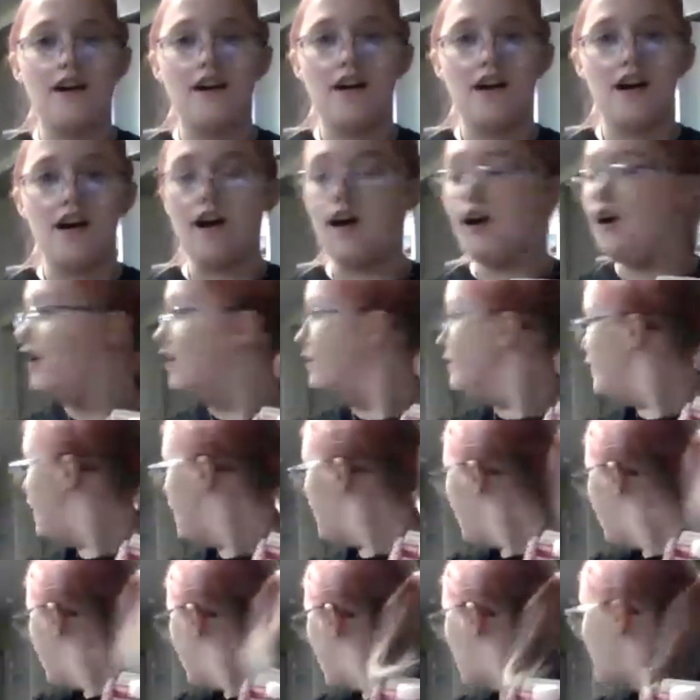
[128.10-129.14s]
of
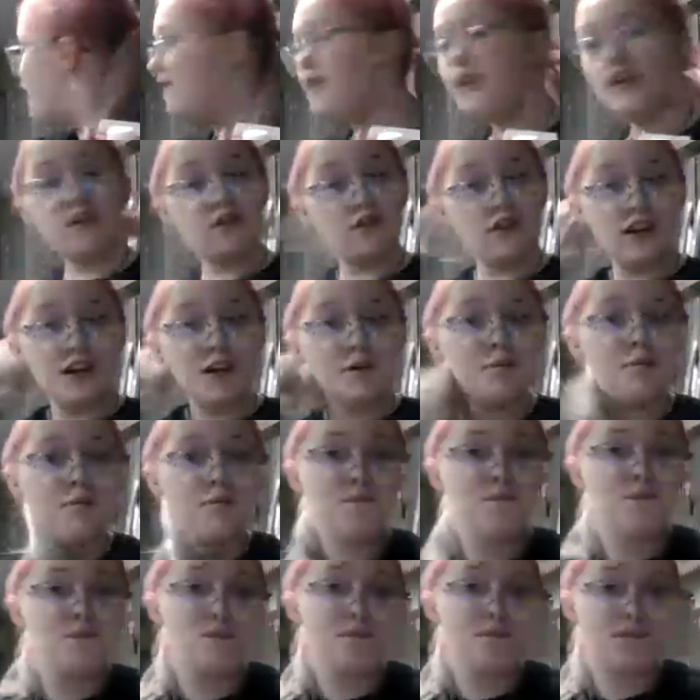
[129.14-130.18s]
heavy cream
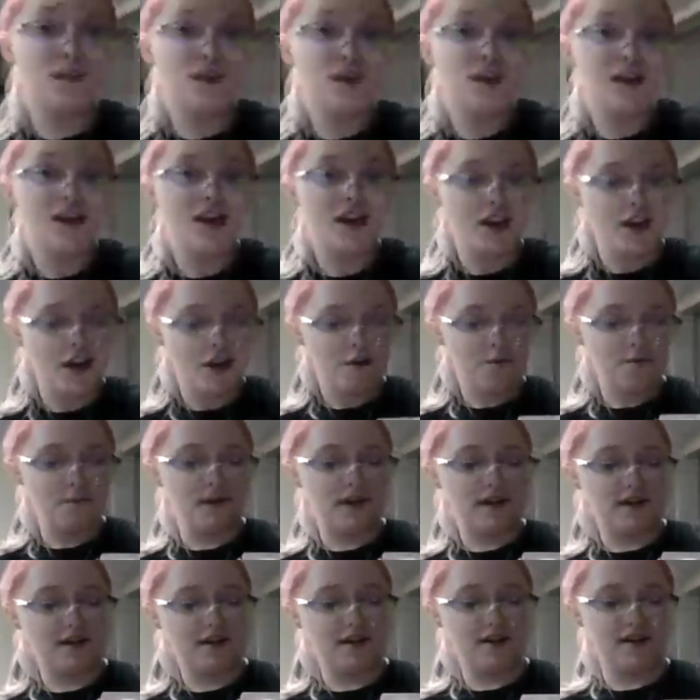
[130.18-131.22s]

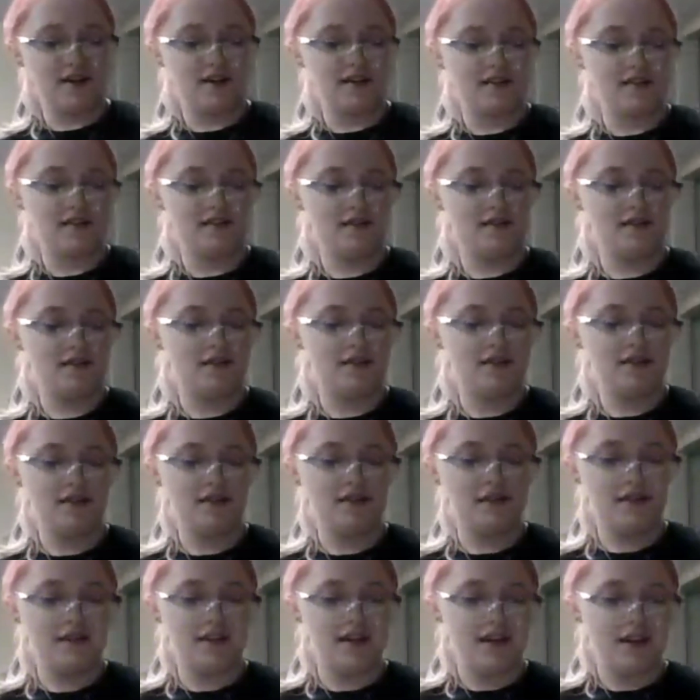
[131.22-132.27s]
because,
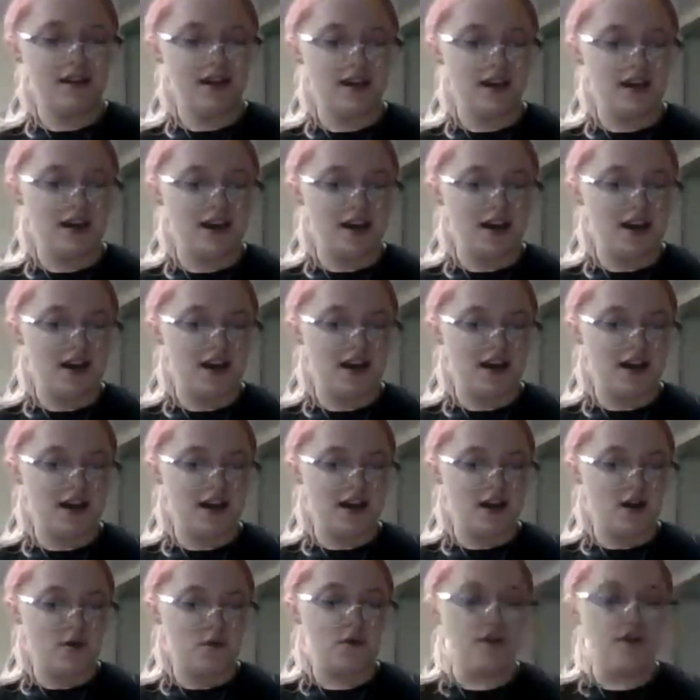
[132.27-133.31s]

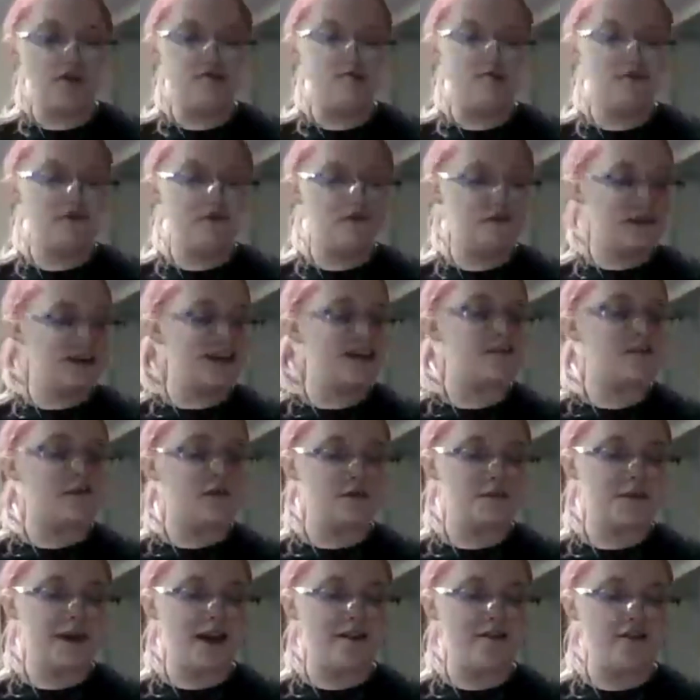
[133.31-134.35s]
well, it's supposed to
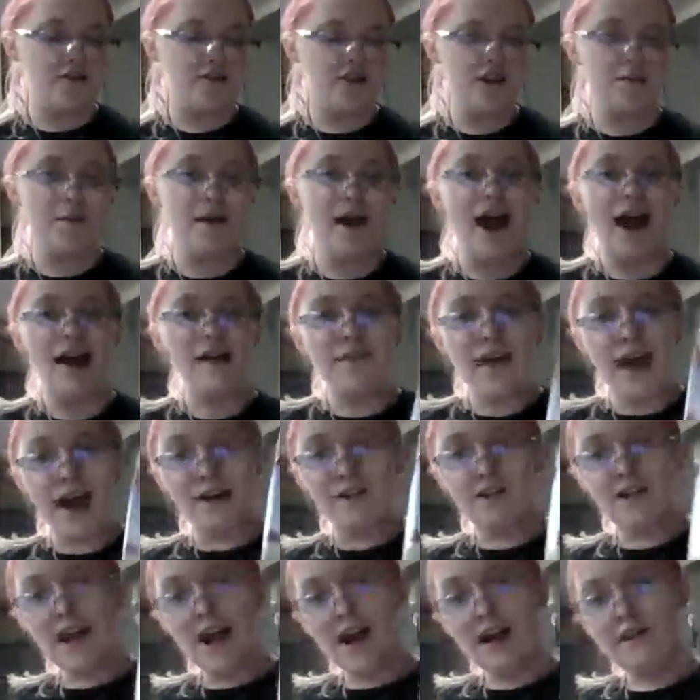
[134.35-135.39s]
be heavy cream. I have
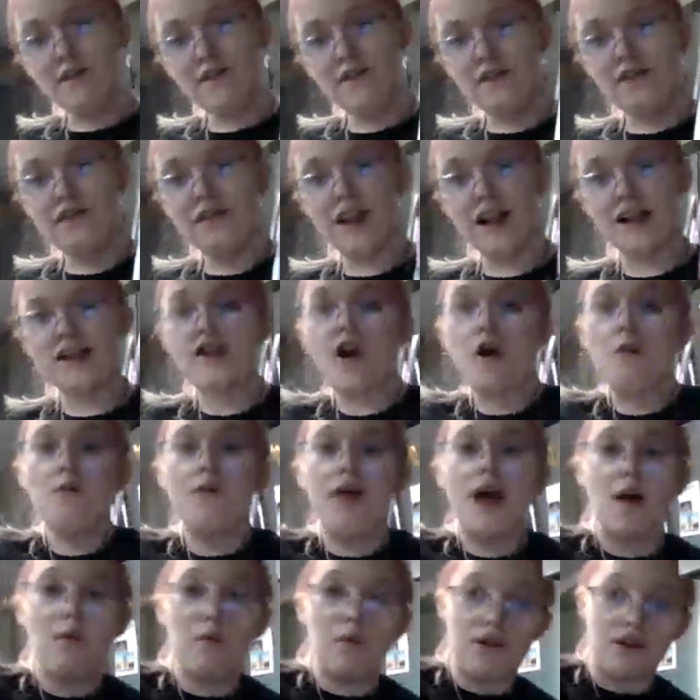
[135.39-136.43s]
1/2. Let's hope
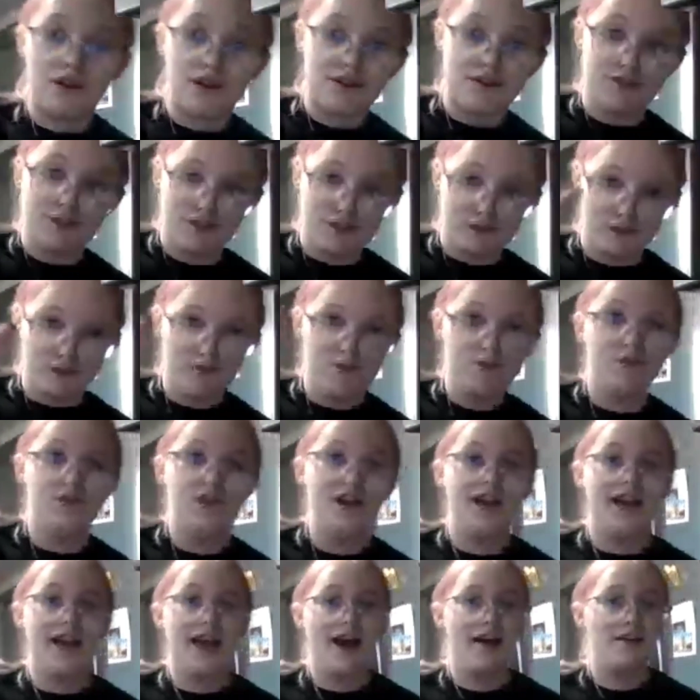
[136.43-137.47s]
that works. That's all
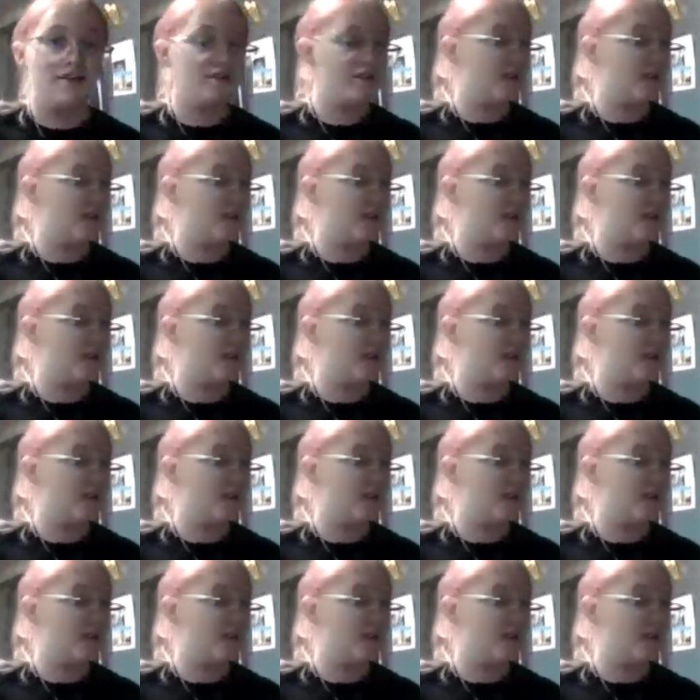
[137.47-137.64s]
I have.